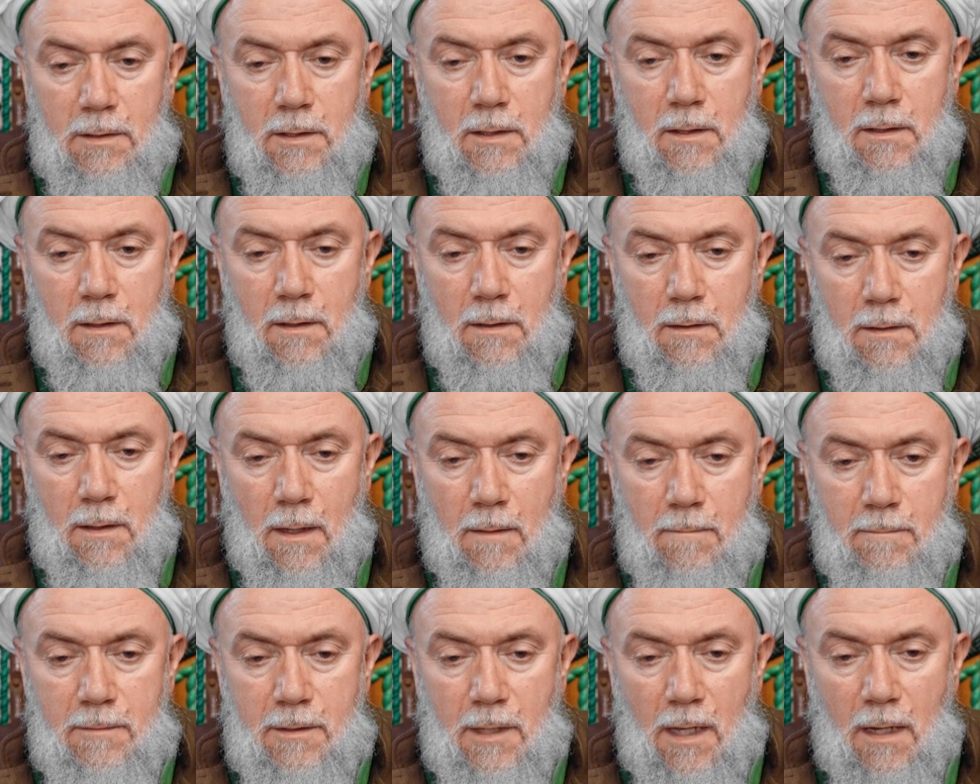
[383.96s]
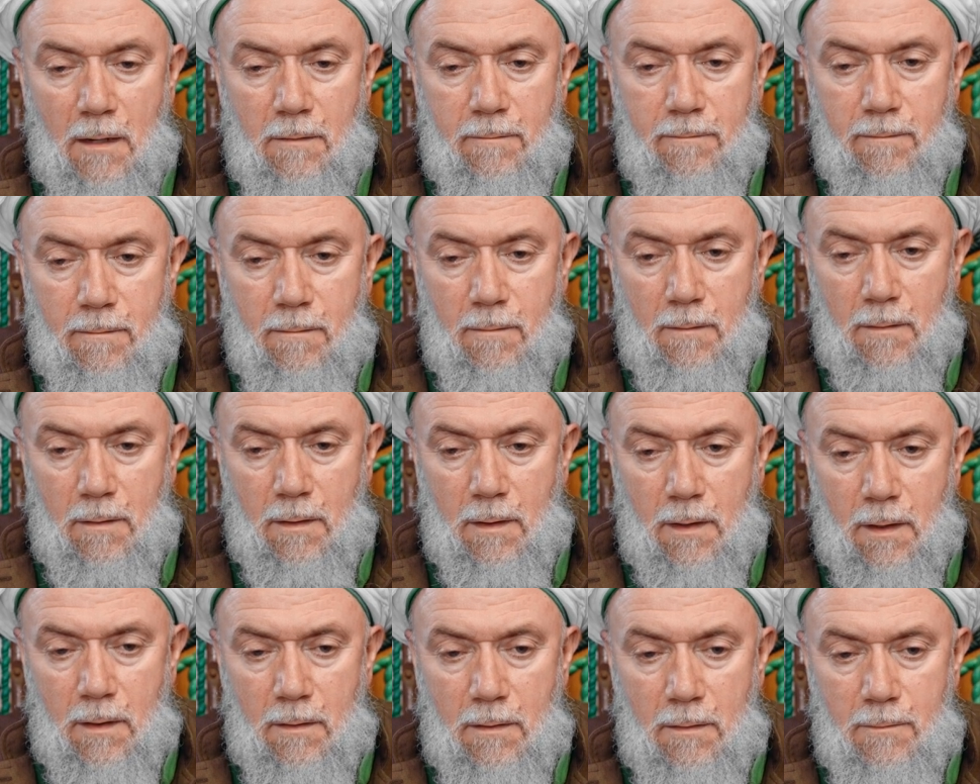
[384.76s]
cheating themselves.
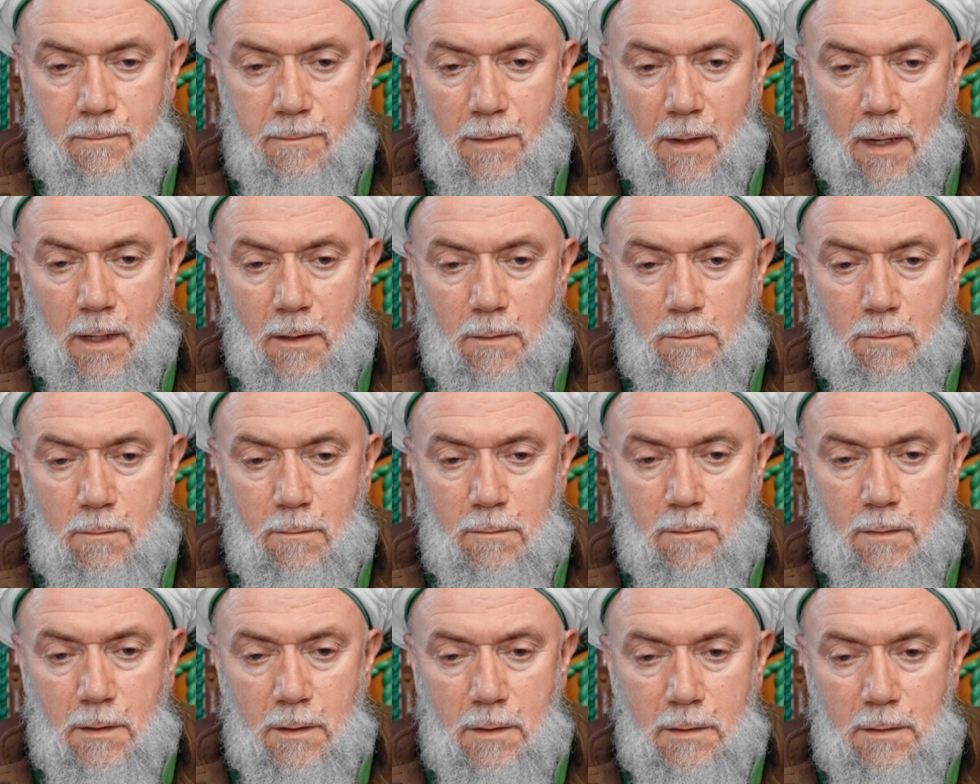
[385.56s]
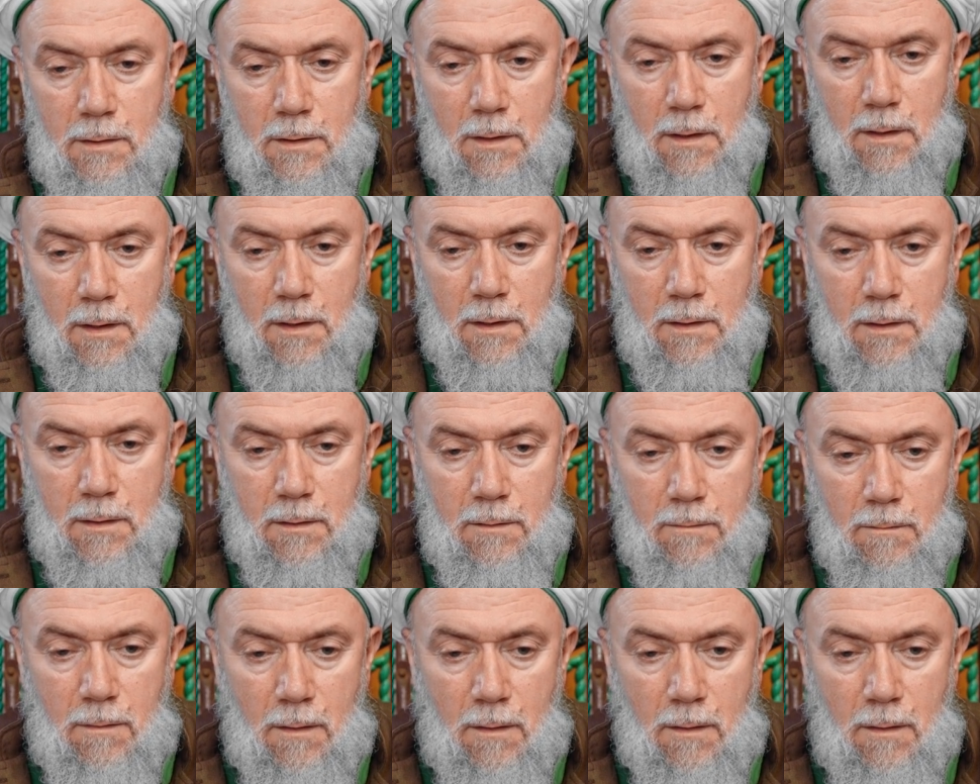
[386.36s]
If I do this, it